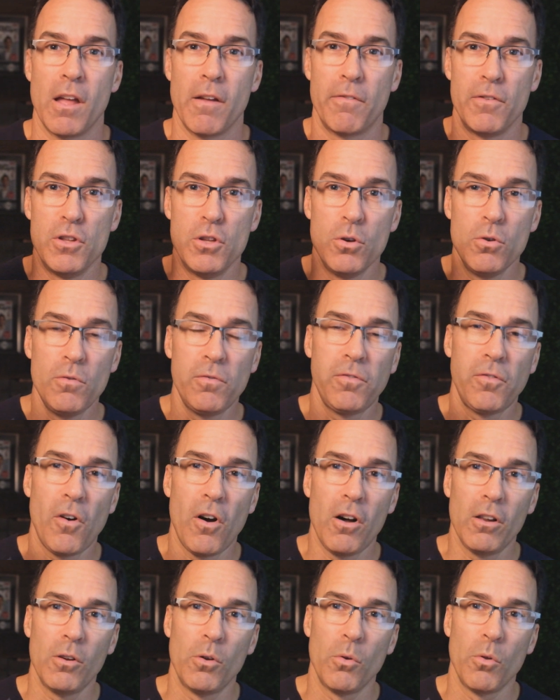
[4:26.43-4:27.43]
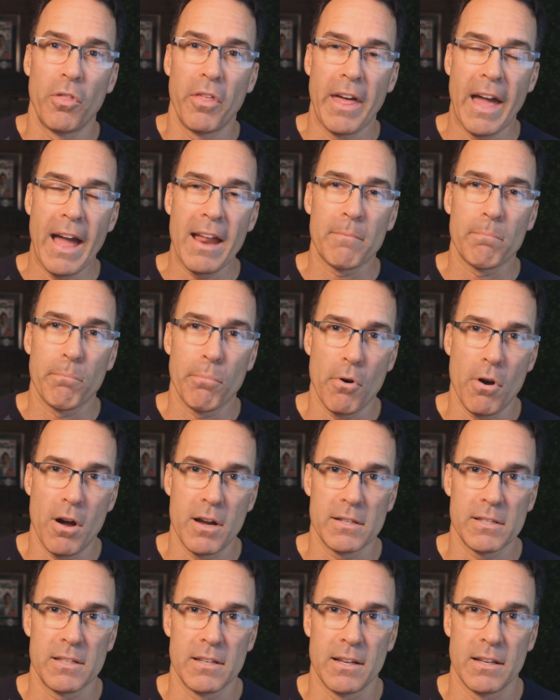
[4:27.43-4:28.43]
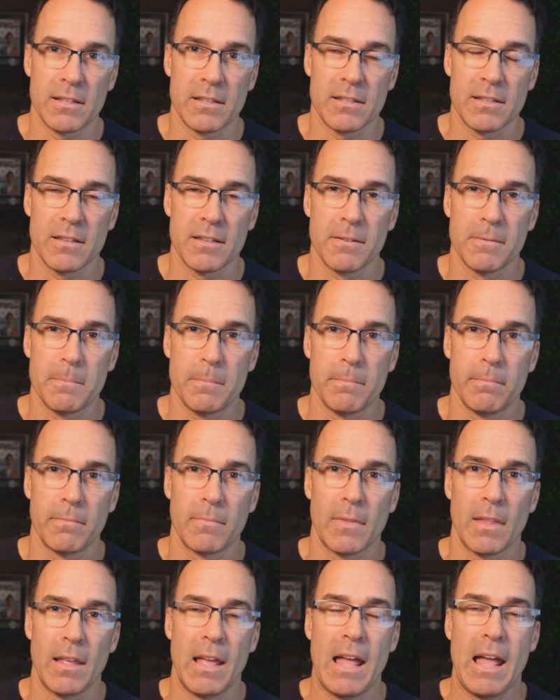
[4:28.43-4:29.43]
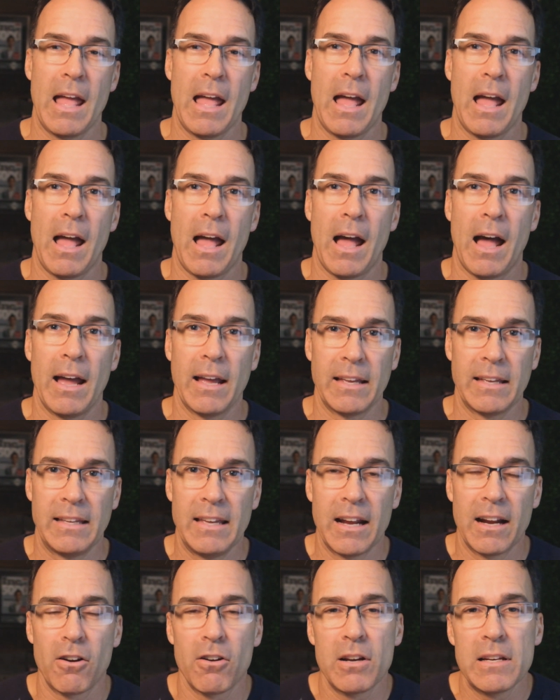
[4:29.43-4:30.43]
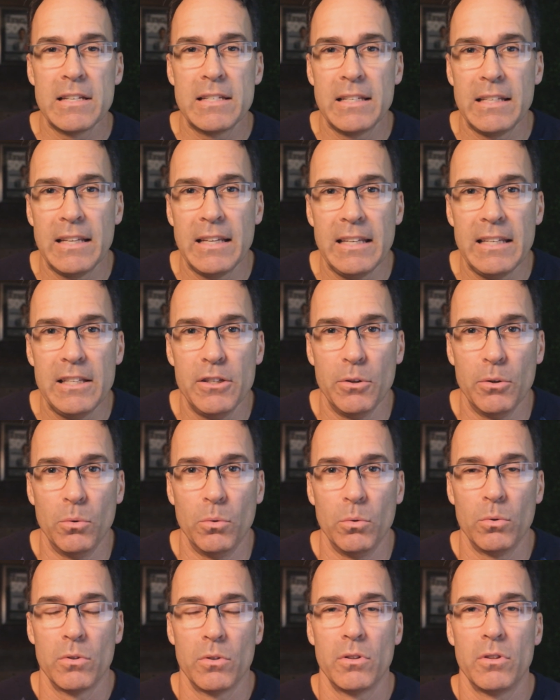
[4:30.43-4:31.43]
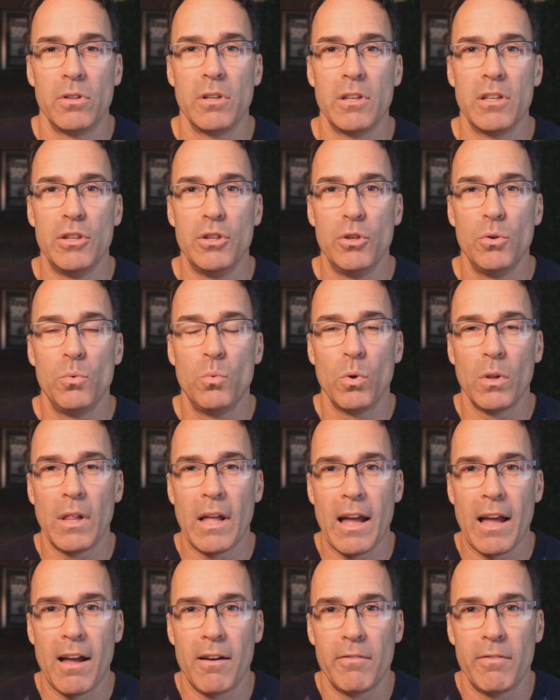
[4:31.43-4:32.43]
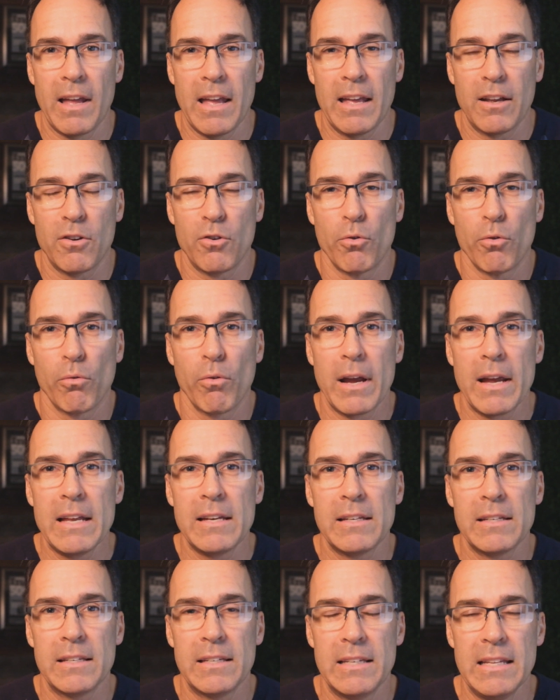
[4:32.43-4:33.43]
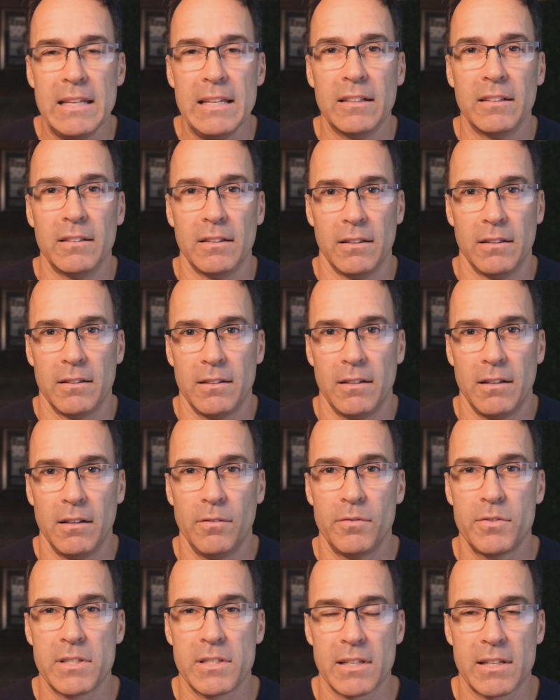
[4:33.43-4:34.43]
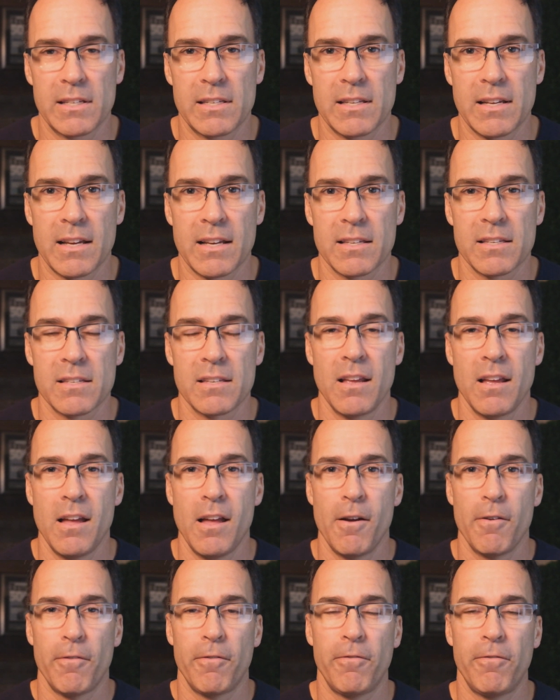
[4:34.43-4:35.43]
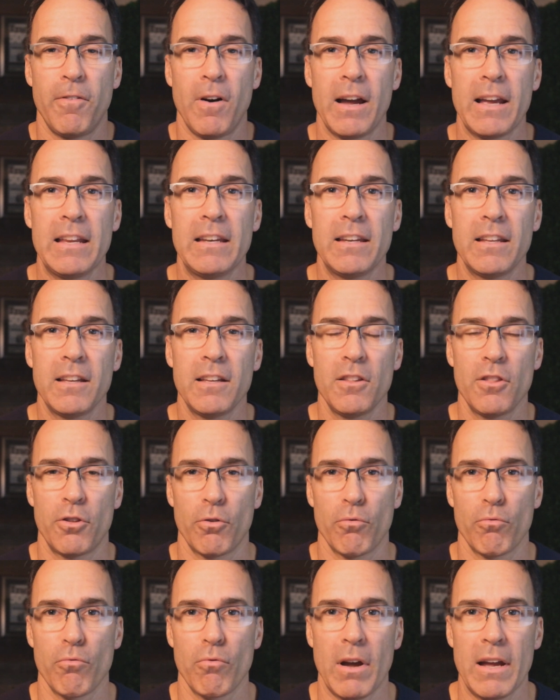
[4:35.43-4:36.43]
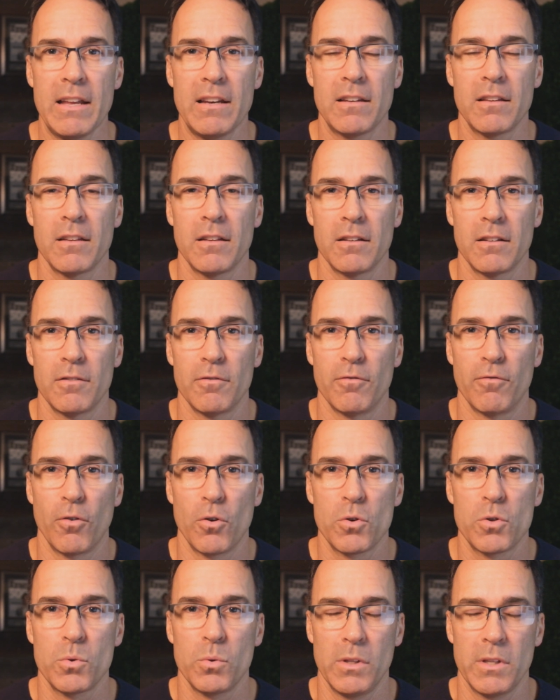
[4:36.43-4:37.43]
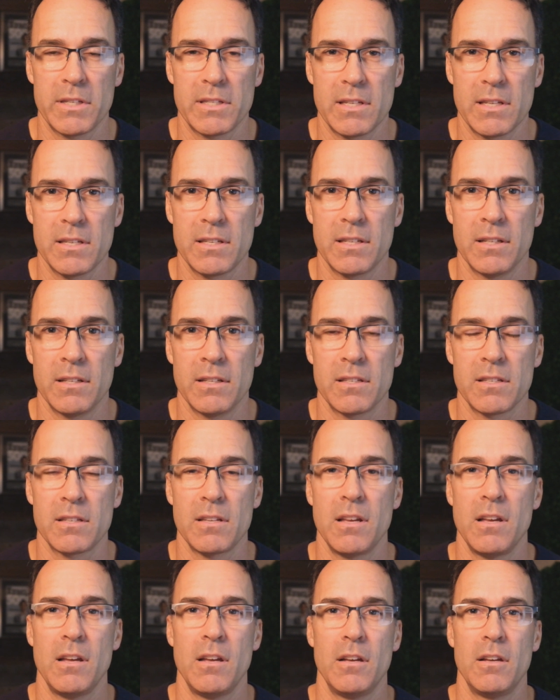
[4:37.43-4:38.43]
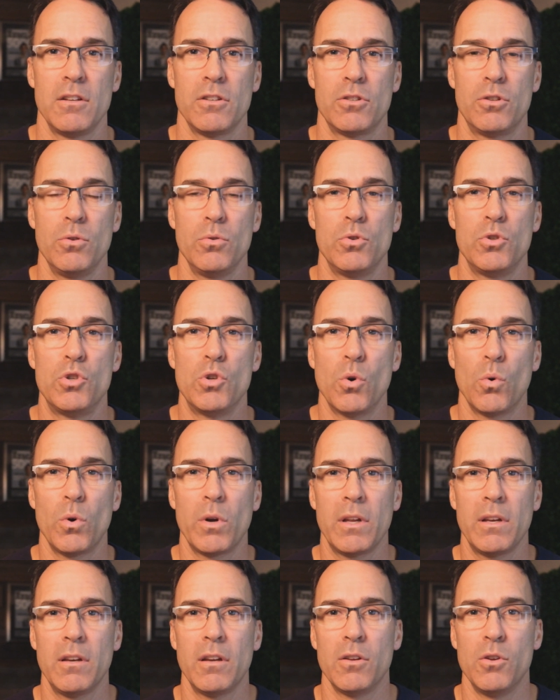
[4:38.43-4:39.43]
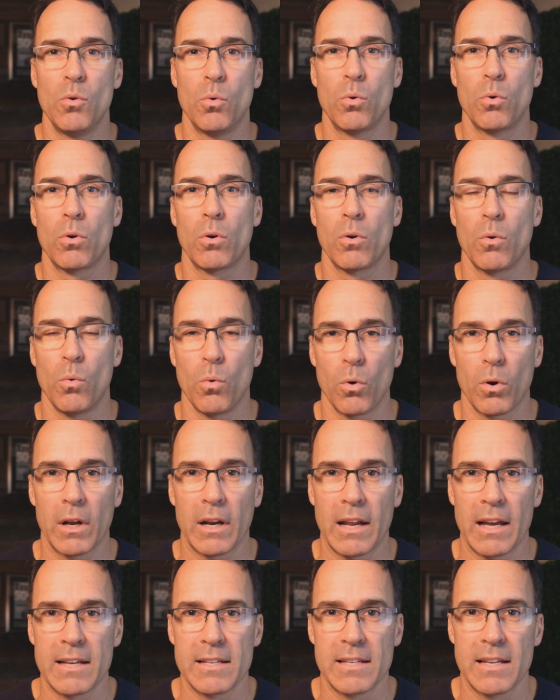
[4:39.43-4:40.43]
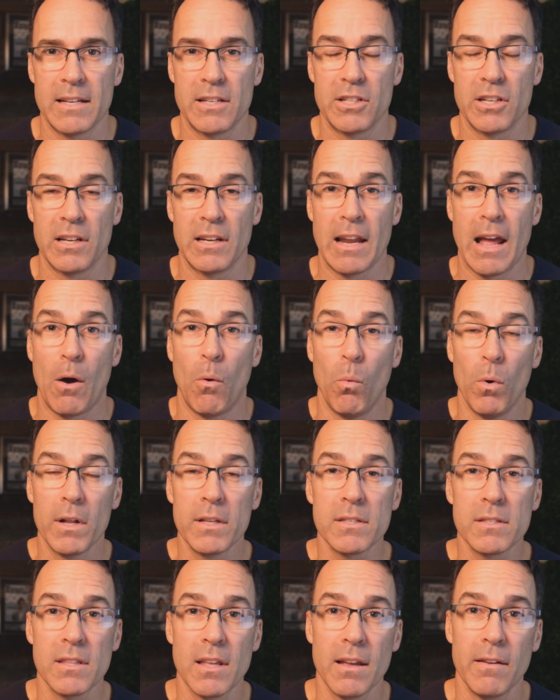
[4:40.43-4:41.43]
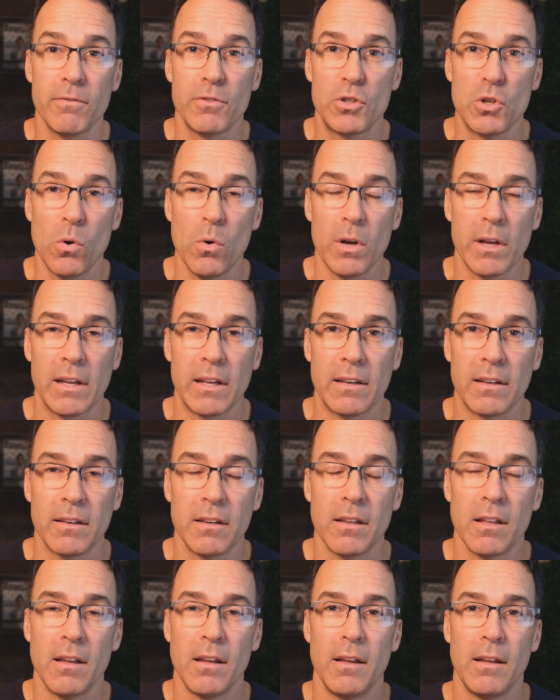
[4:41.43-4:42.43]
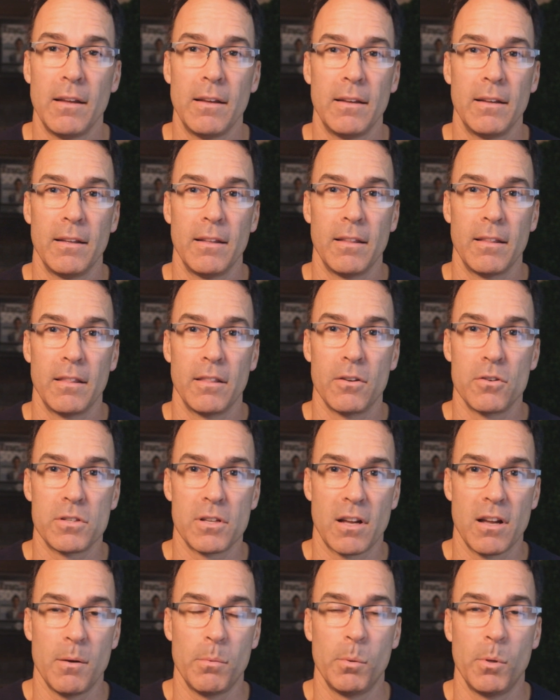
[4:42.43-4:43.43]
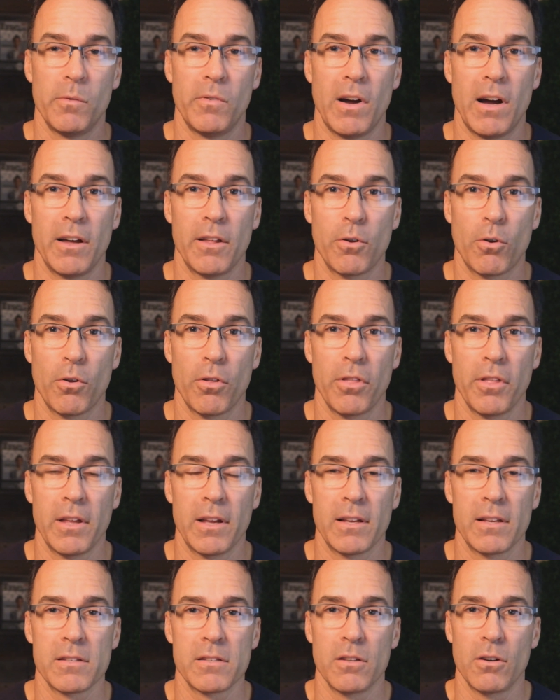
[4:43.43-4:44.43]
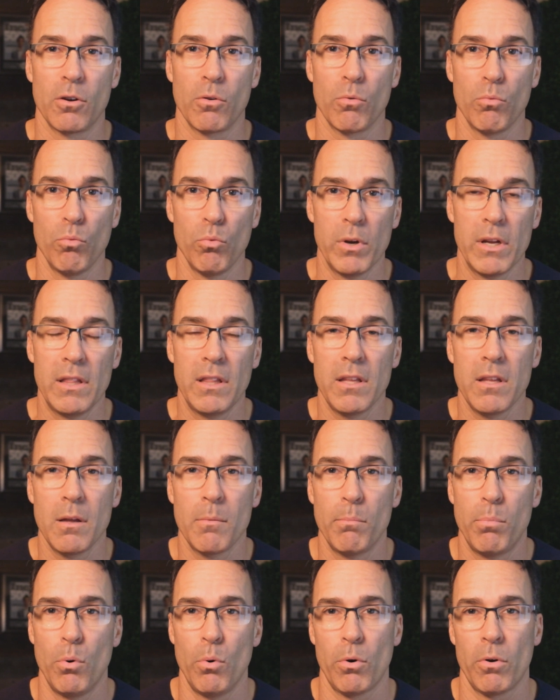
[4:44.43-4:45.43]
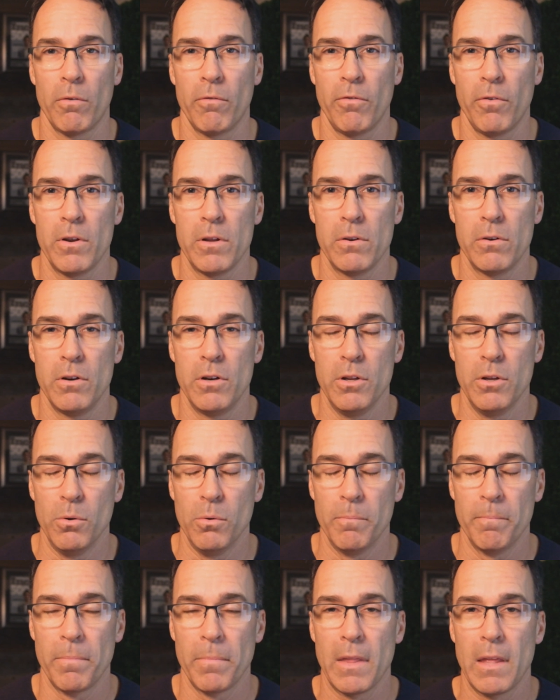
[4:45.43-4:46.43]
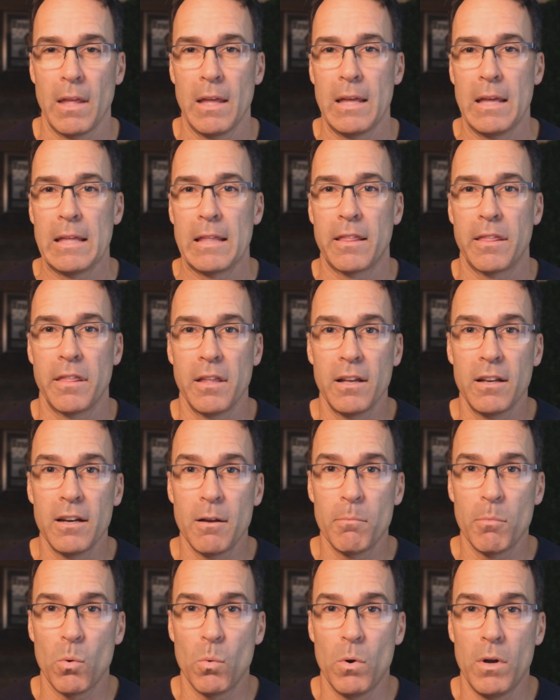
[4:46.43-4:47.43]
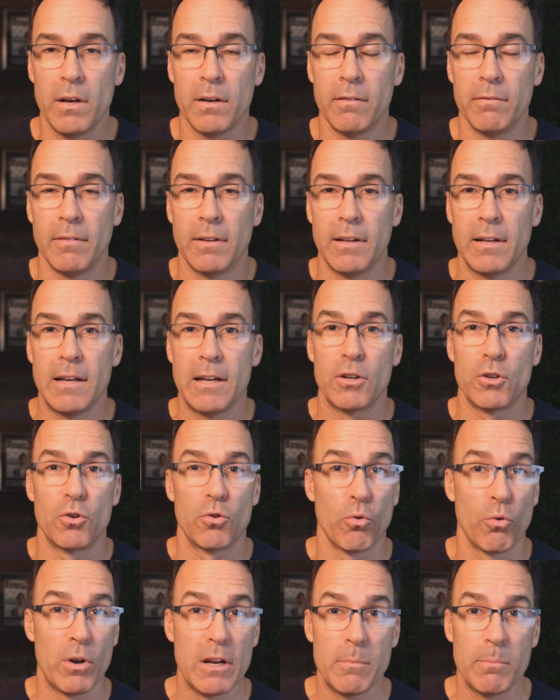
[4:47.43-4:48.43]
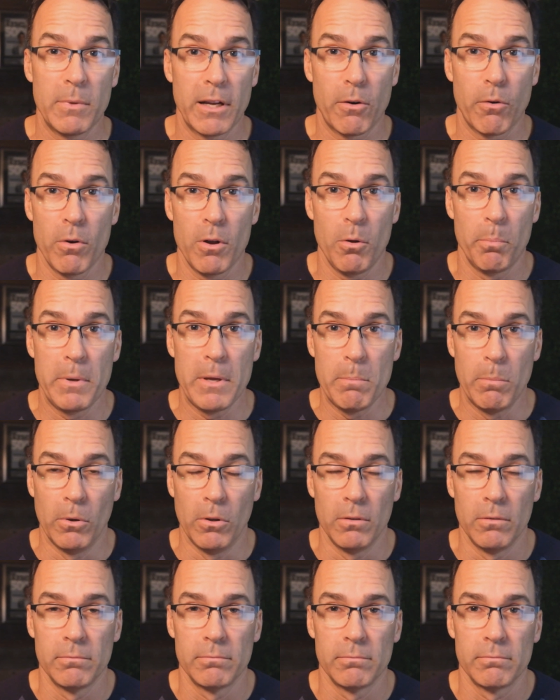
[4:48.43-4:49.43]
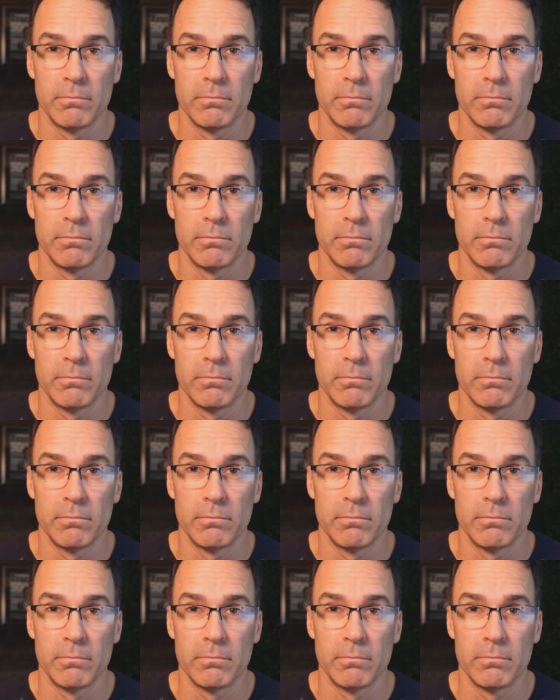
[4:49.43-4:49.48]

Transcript: If you follow that process, I guarantee you that you will have a great deal of success finding the right virtual assistants to join your organization. Now, once they've joined, there's a couple of other things that are really important for you to do. Thing number 1, treat them like real people.